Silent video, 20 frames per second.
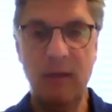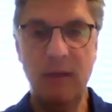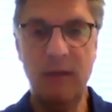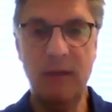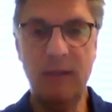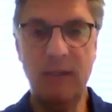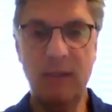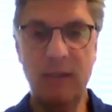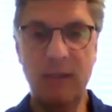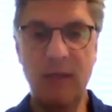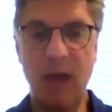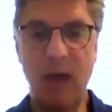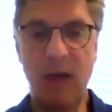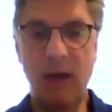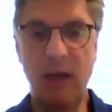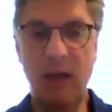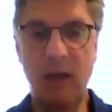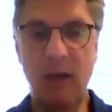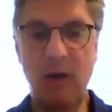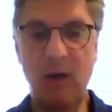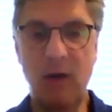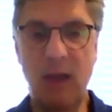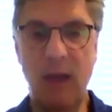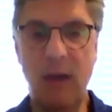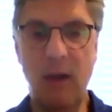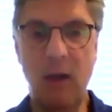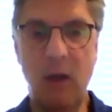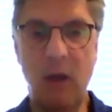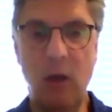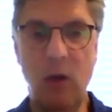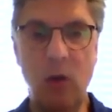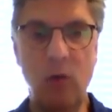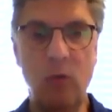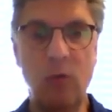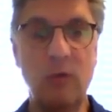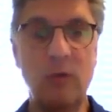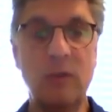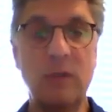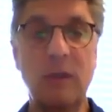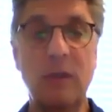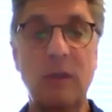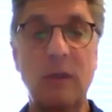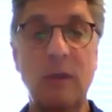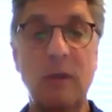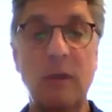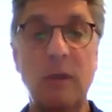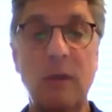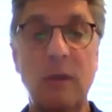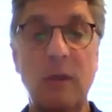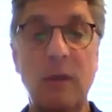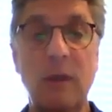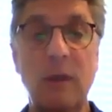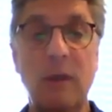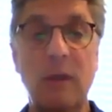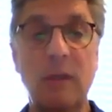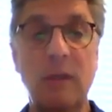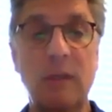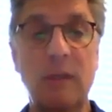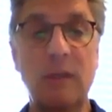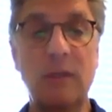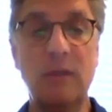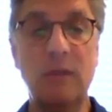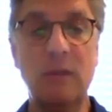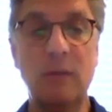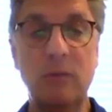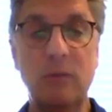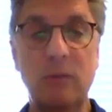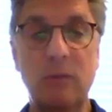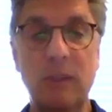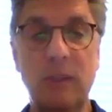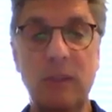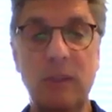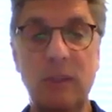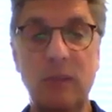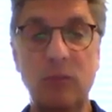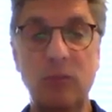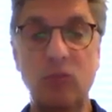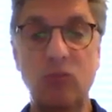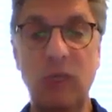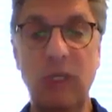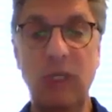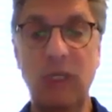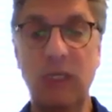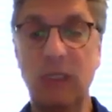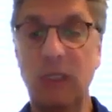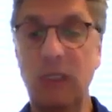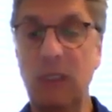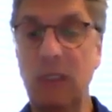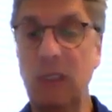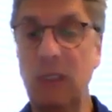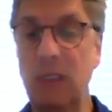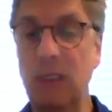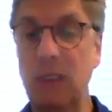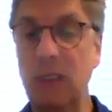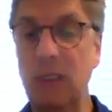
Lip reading: This is not an internet hoax. This is real.